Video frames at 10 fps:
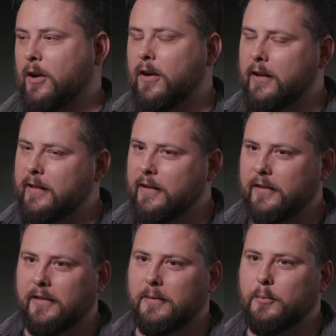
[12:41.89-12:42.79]
art on there
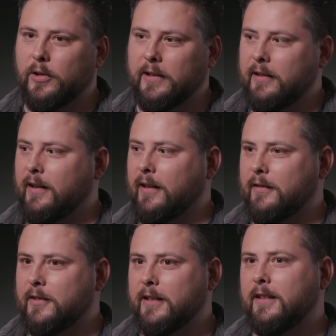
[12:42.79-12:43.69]
just is brilliant. I
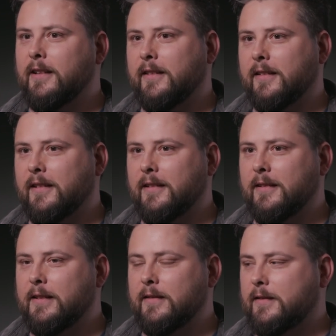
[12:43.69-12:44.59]
love it. It's uh,
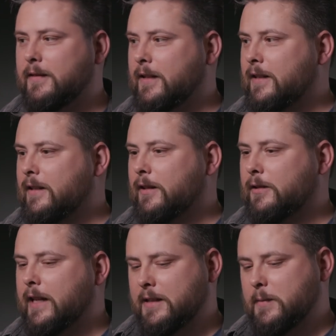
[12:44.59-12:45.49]
he's
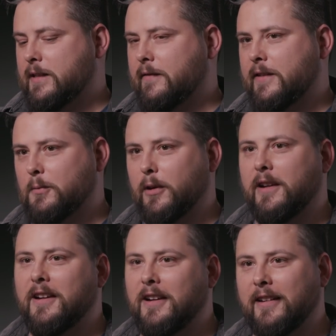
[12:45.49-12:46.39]
he'll text me stuff he's
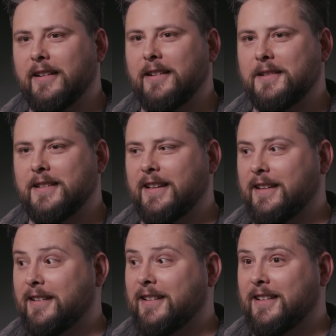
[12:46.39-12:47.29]
working on, and it's like
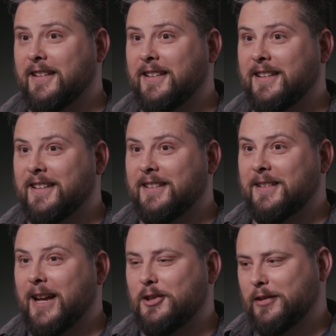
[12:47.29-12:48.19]

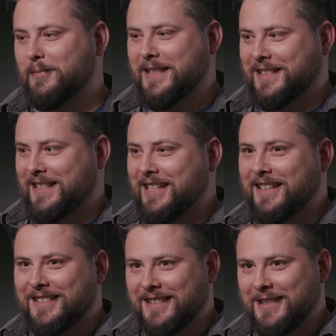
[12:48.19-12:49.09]
I shouldn't be seeing
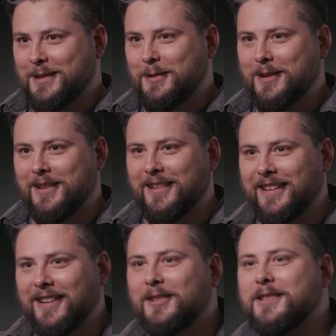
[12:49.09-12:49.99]
this. This is too good,
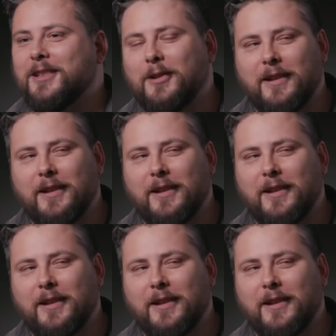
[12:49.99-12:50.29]
you know. So